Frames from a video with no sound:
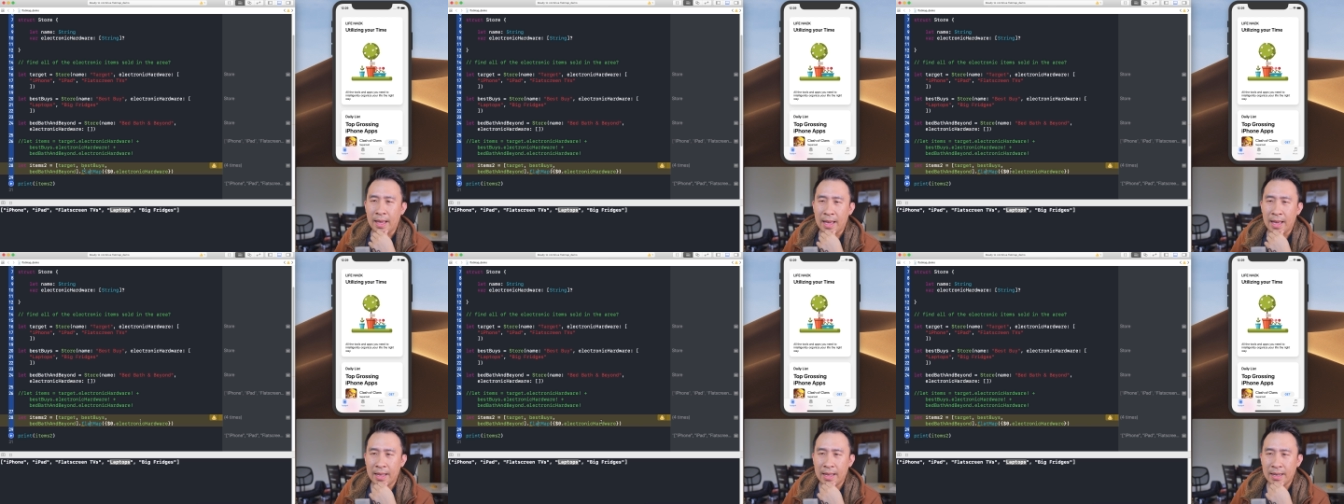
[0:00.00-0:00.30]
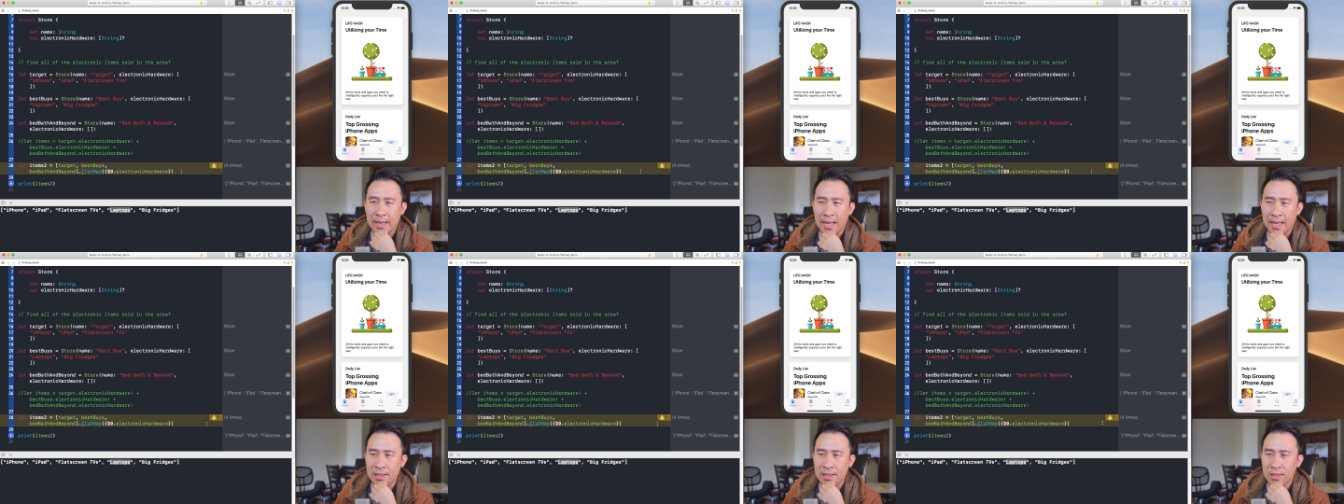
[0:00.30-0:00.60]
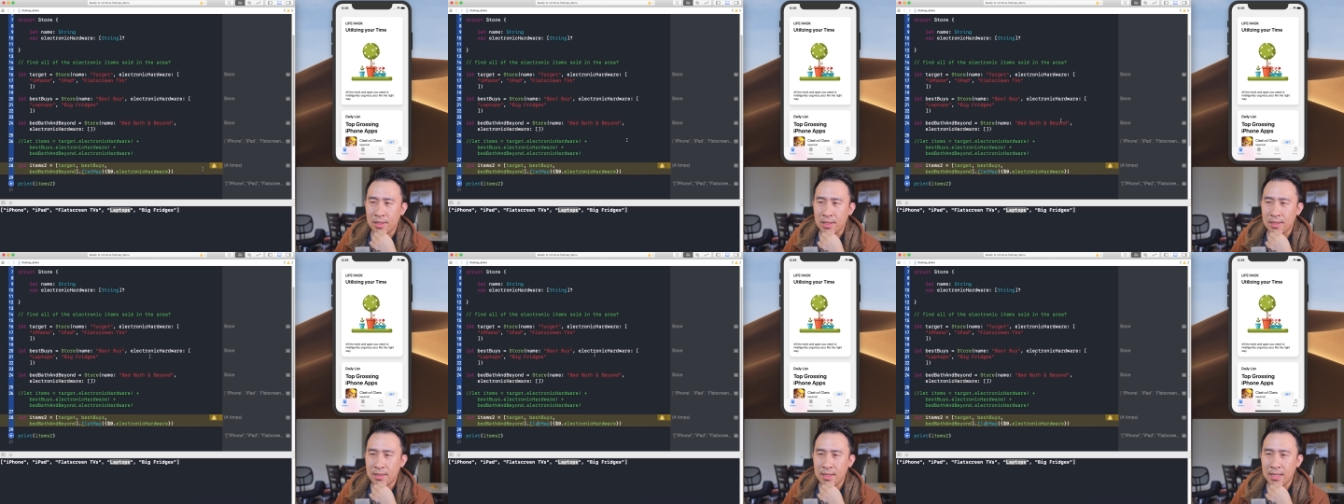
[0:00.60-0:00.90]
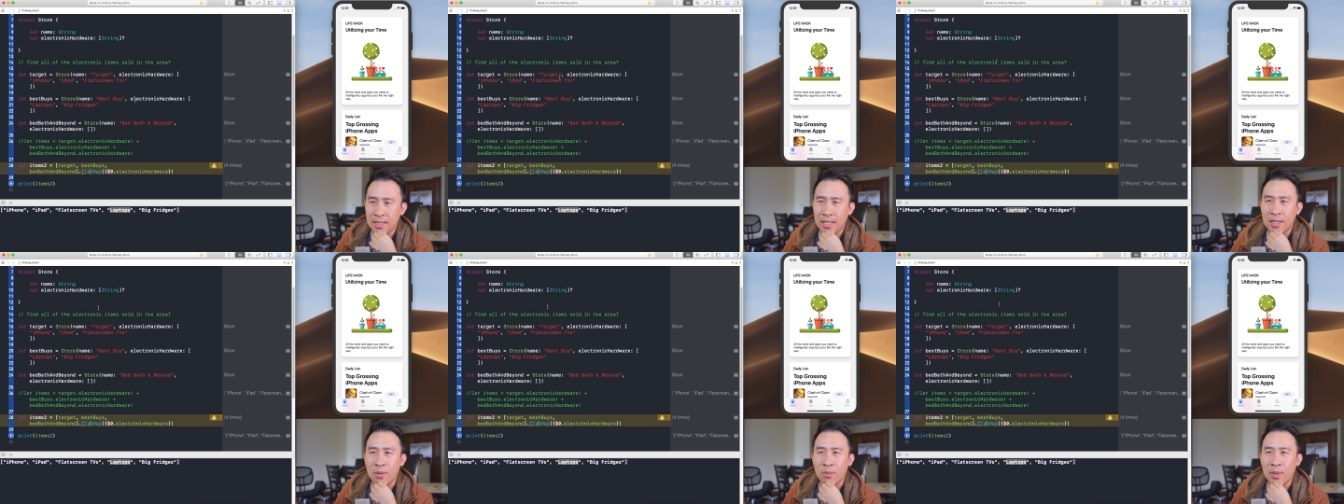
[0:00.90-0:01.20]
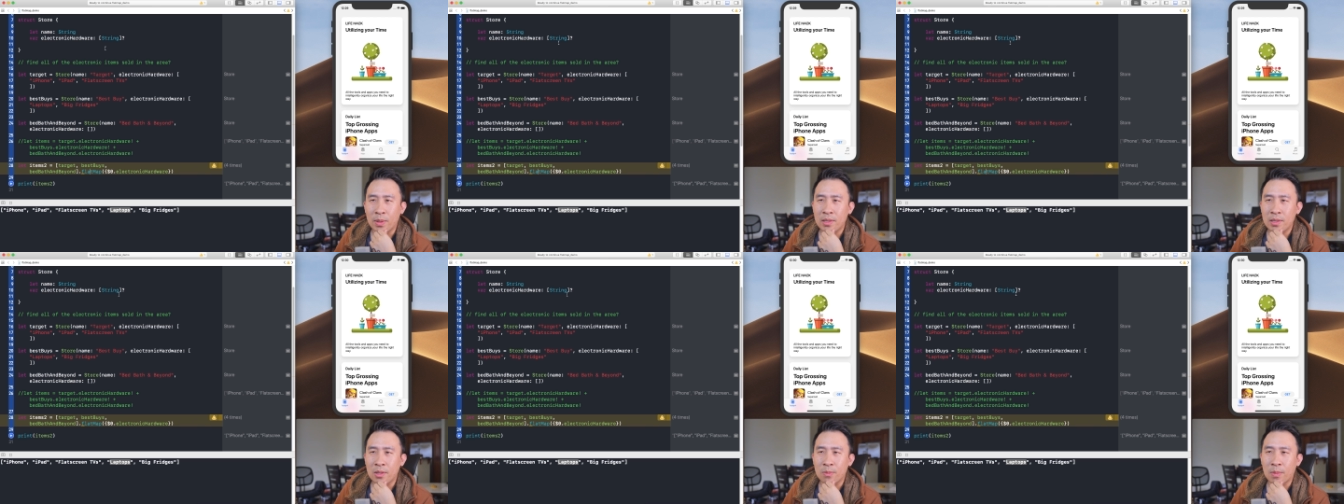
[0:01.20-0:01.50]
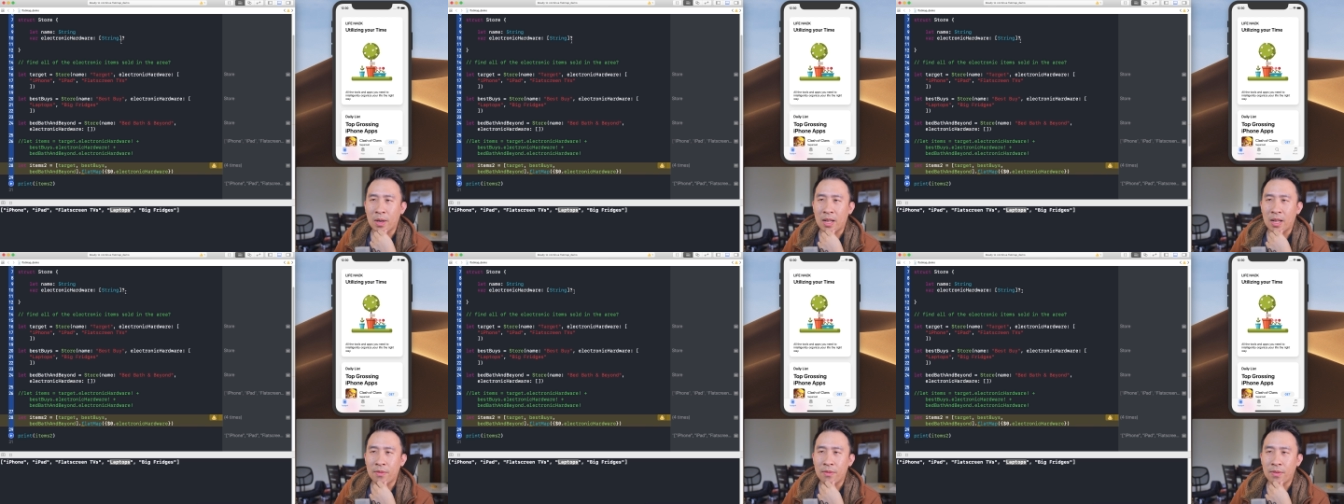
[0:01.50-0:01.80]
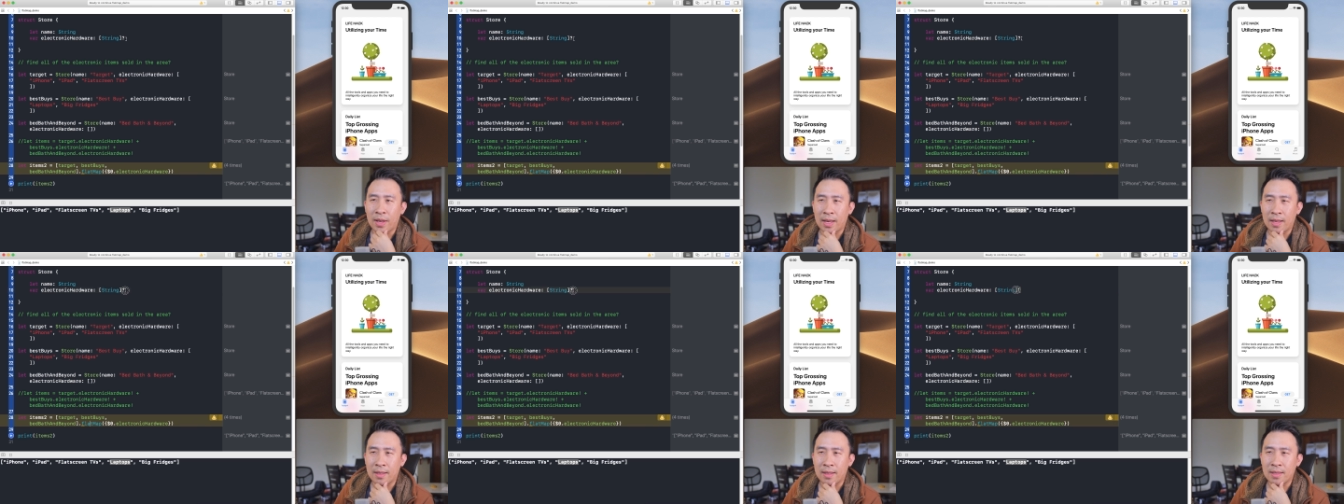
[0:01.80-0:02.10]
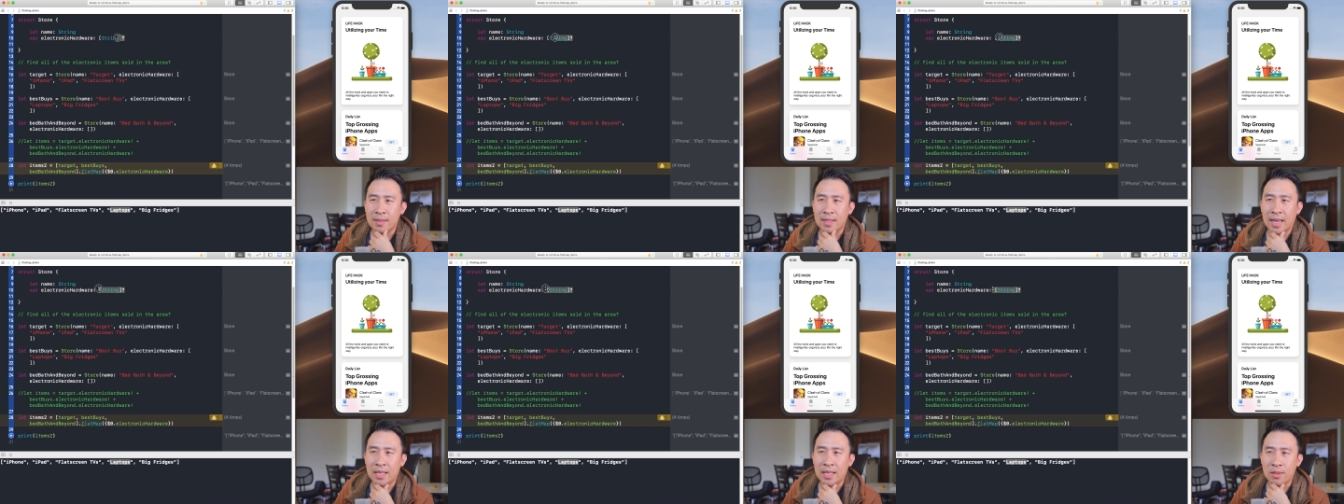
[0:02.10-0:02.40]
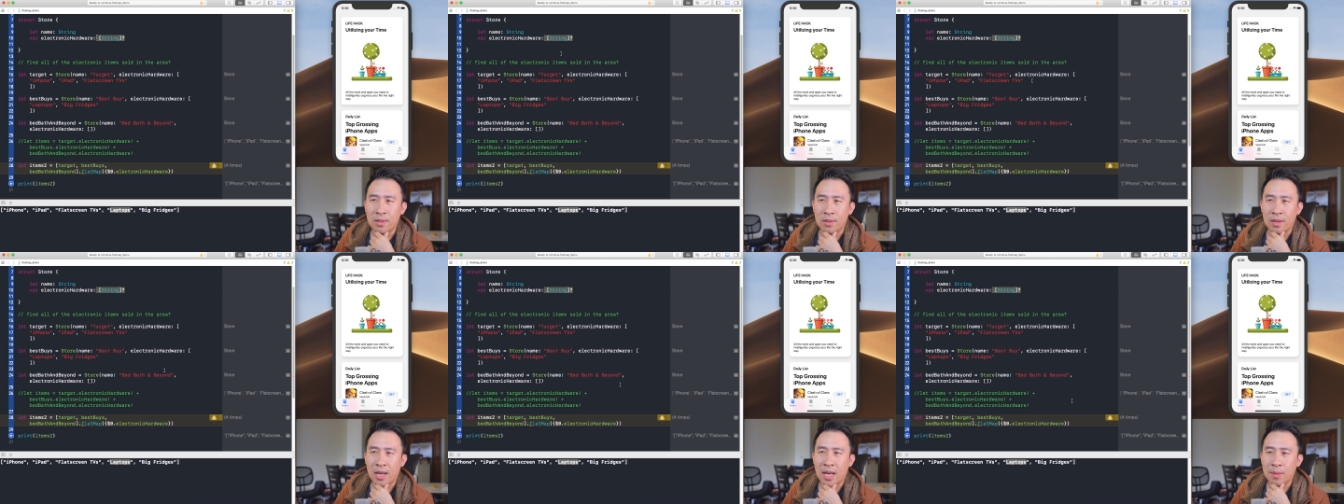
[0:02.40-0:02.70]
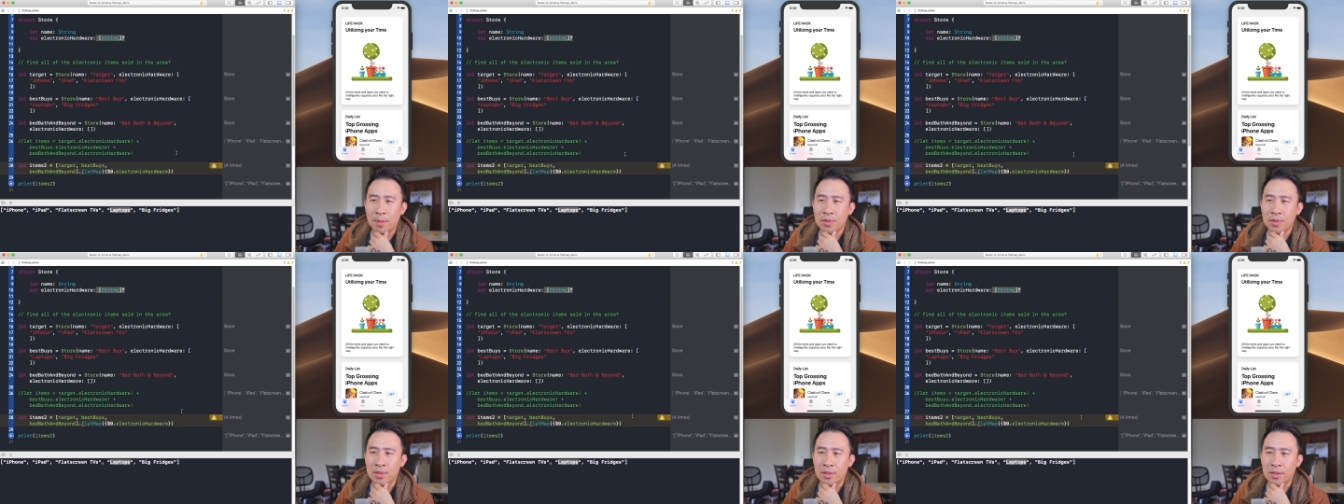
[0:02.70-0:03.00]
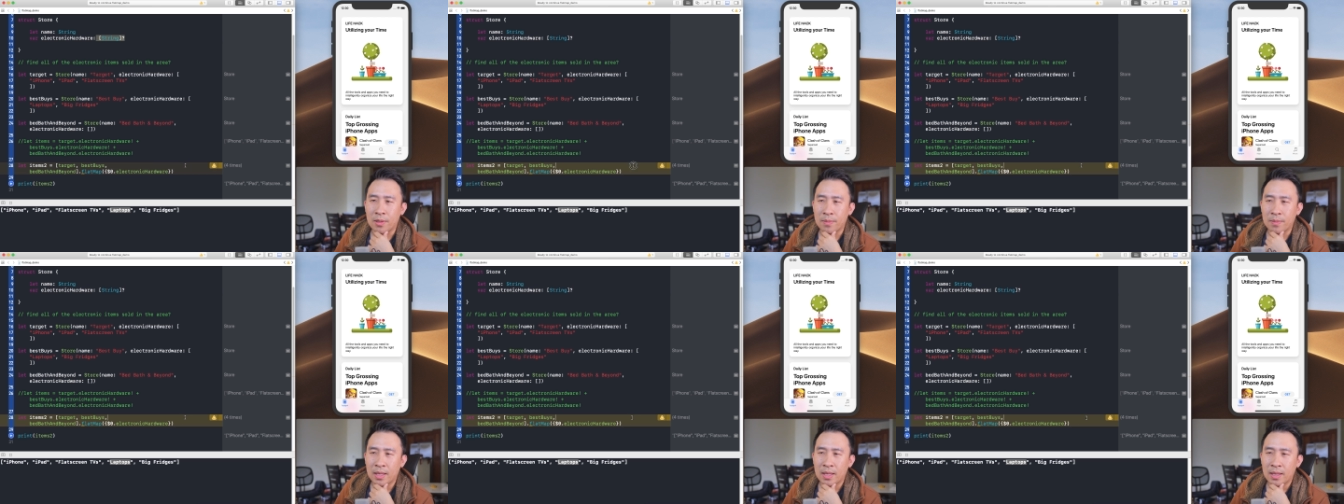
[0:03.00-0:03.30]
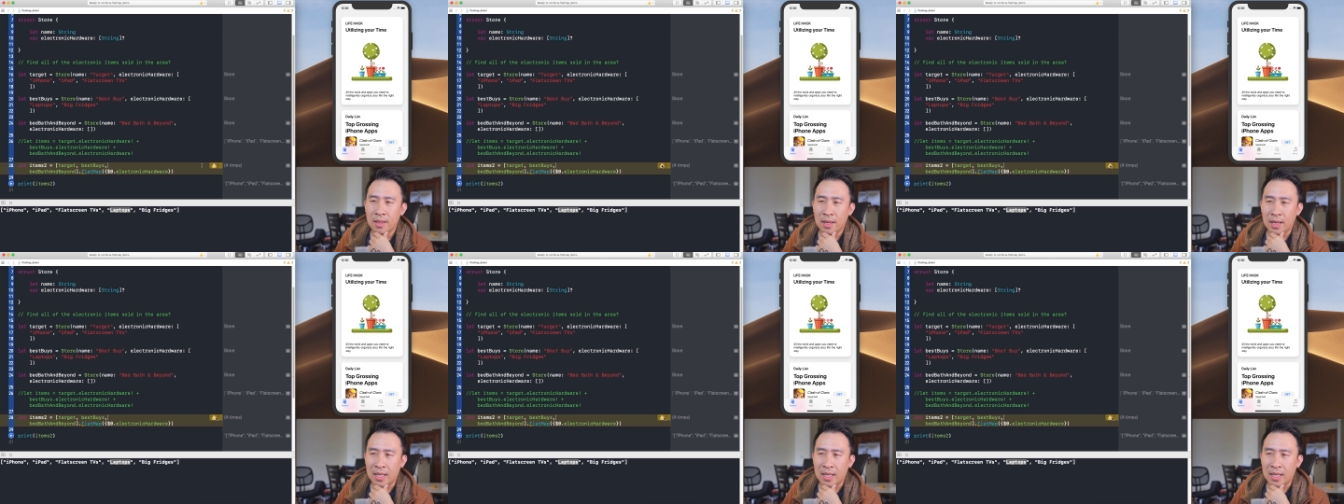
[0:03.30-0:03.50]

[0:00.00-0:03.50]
And as you can see, once you modify this guy to an optional,